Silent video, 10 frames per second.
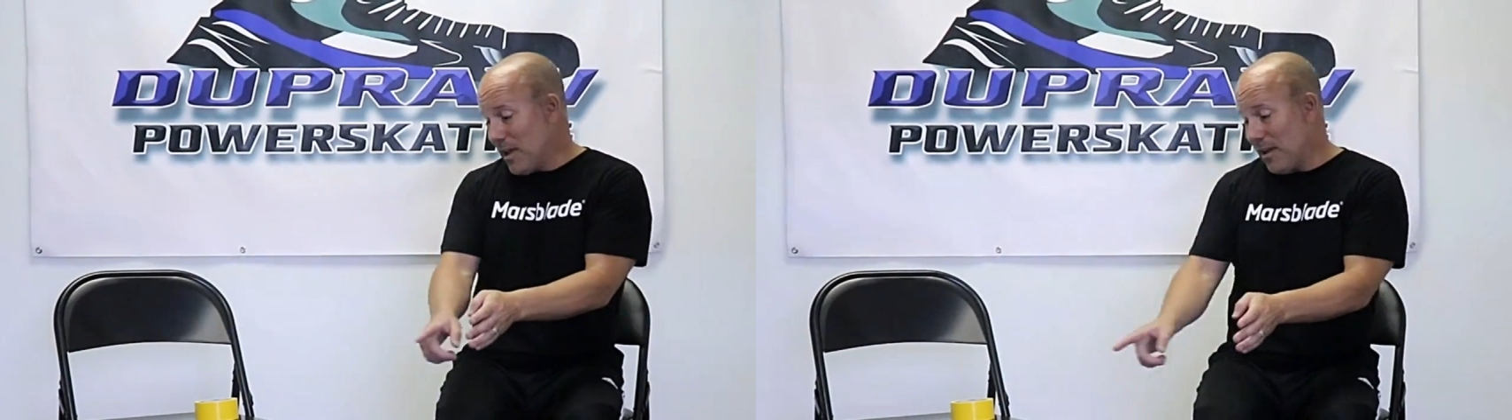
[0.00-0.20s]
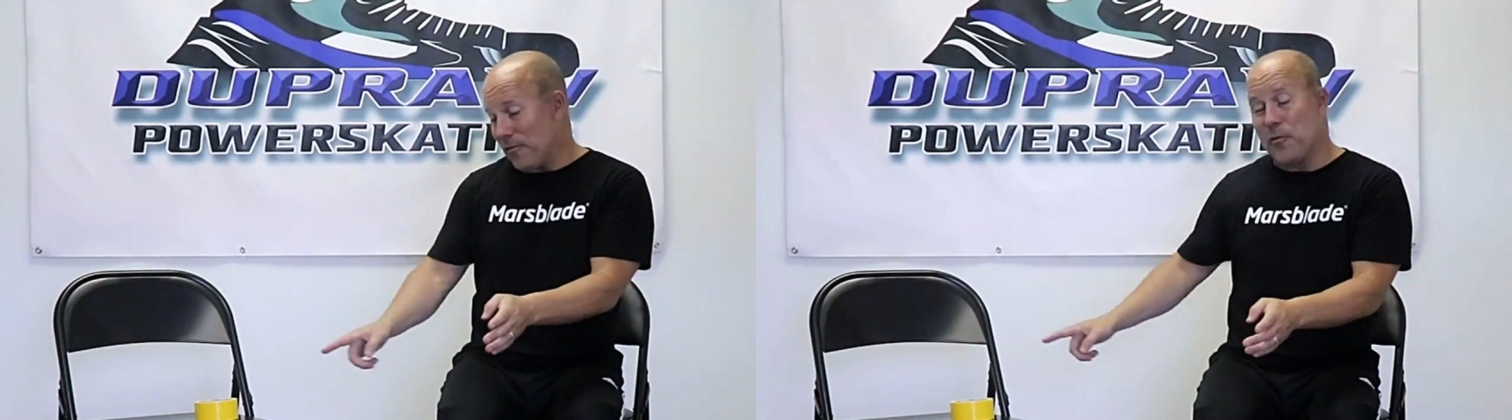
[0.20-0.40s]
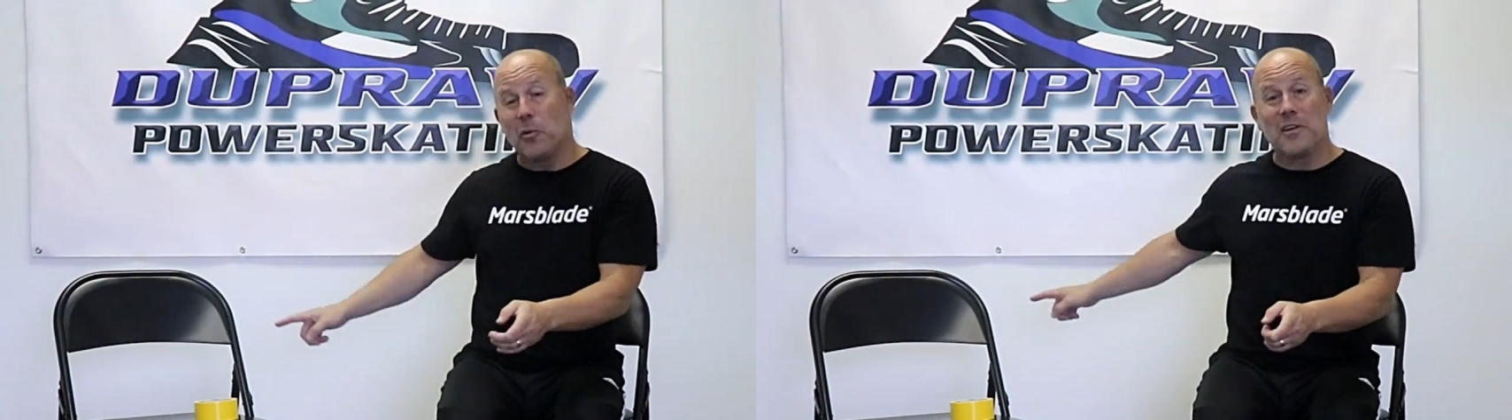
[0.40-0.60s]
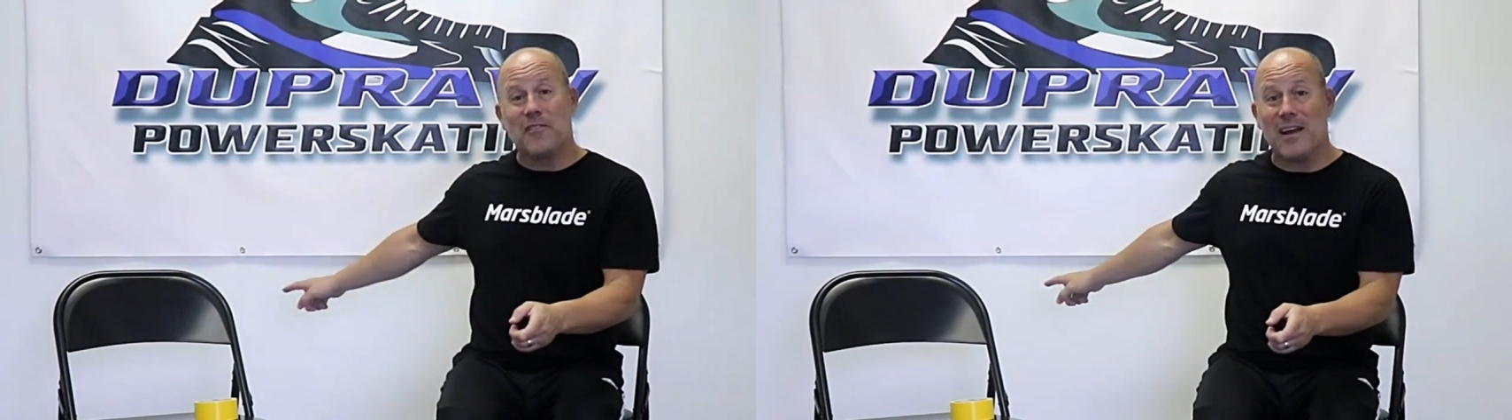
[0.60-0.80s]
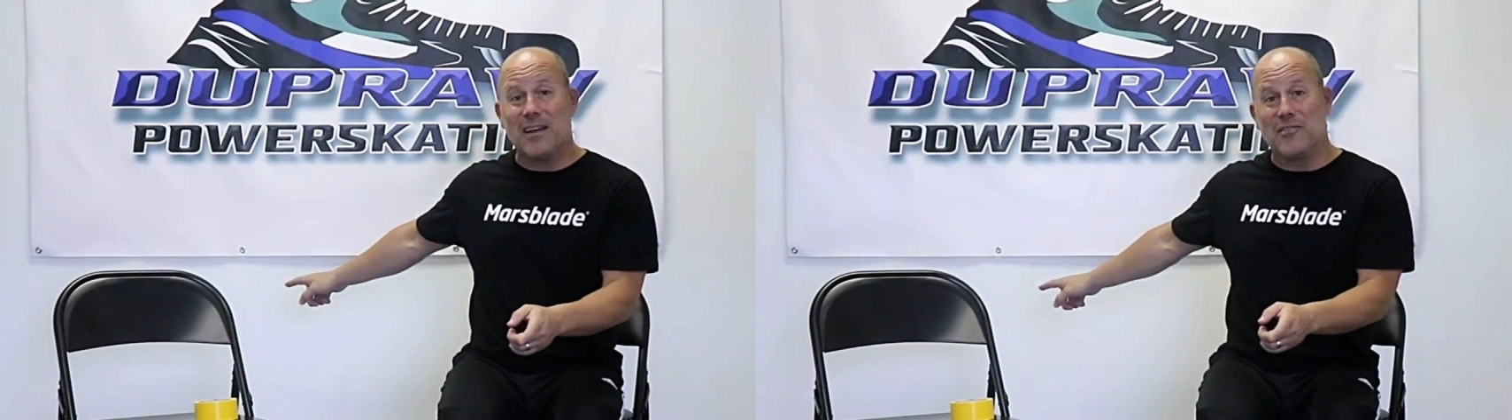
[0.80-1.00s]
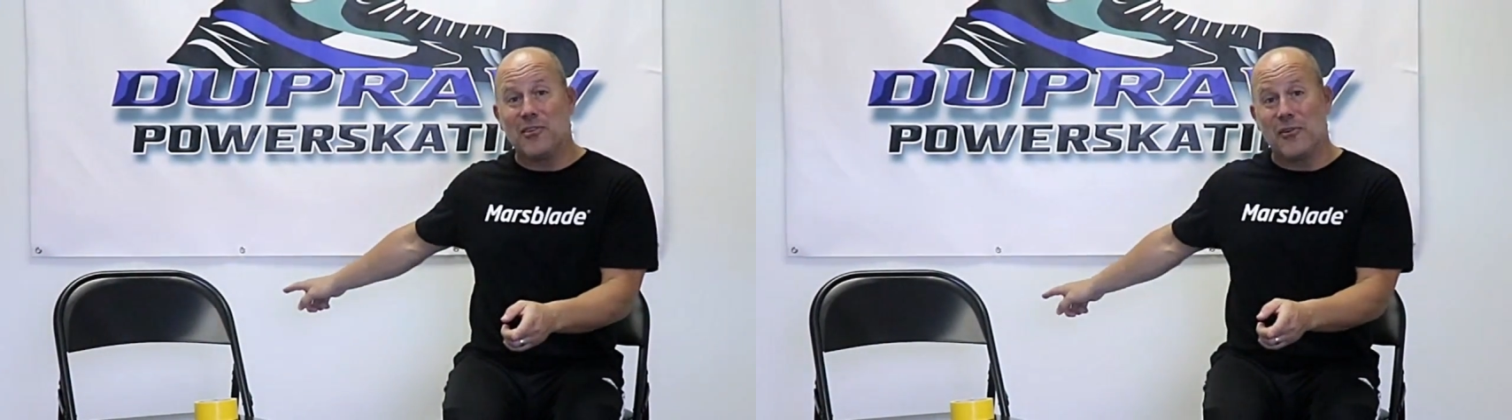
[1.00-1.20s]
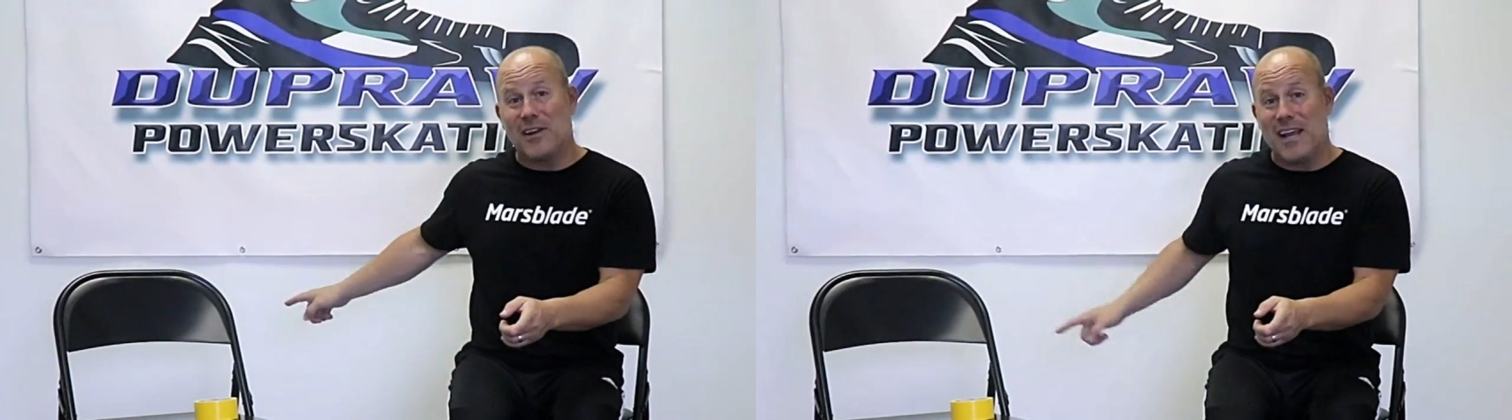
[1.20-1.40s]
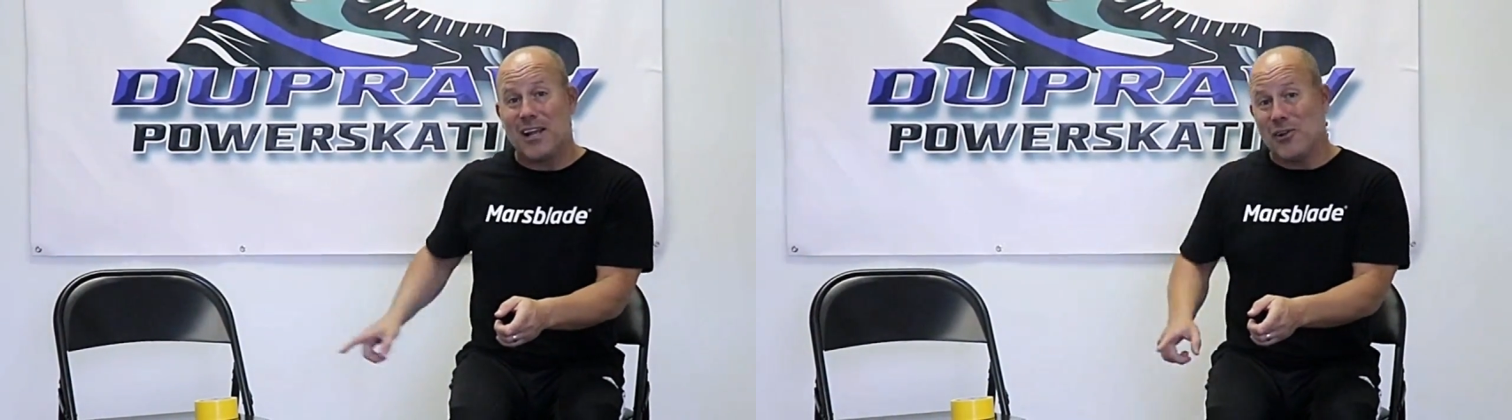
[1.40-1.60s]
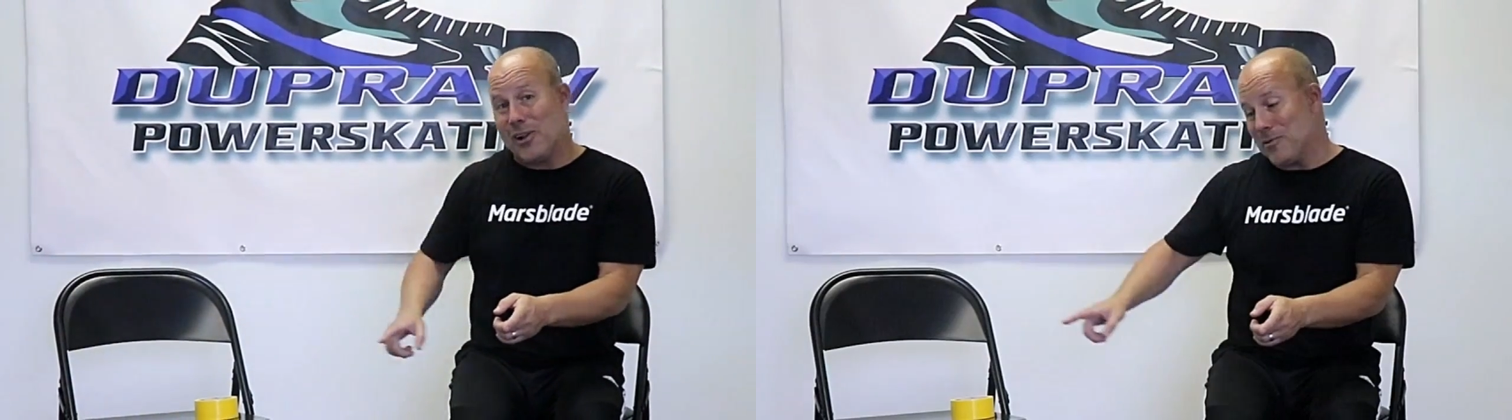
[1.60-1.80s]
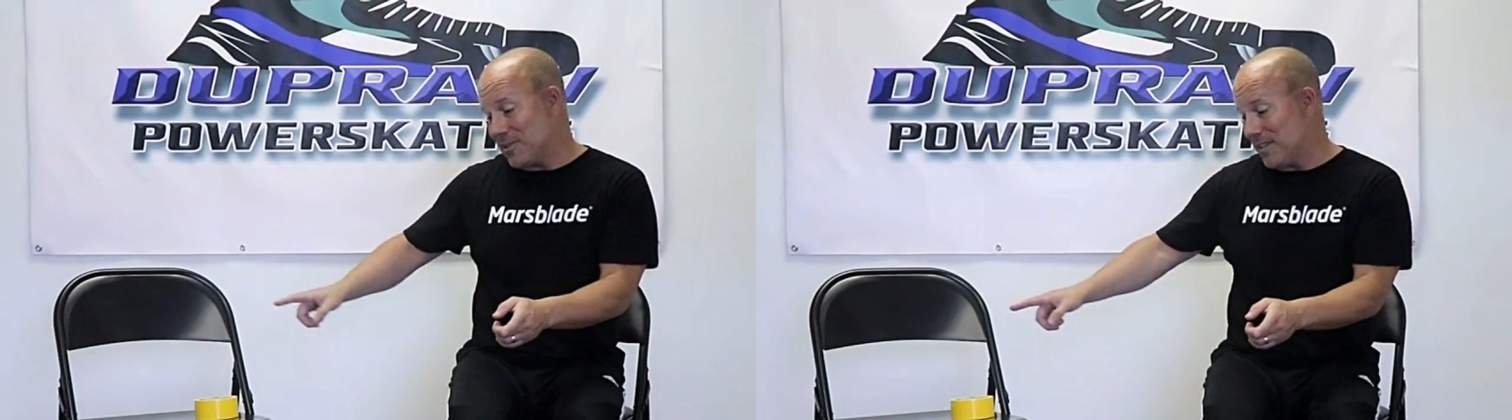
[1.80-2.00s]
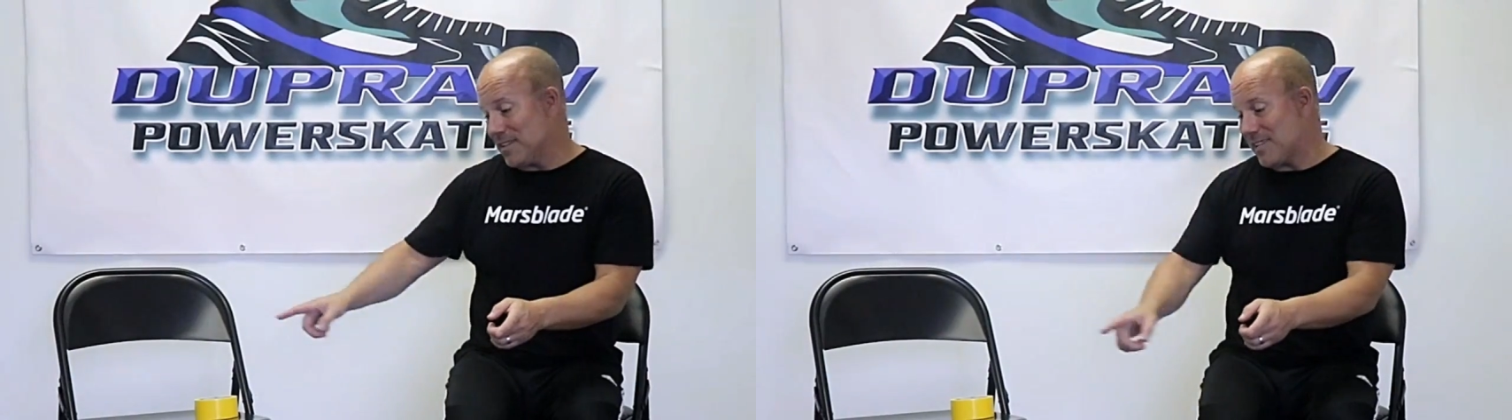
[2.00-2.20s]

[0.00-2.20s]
at a forty-five degree angle out to the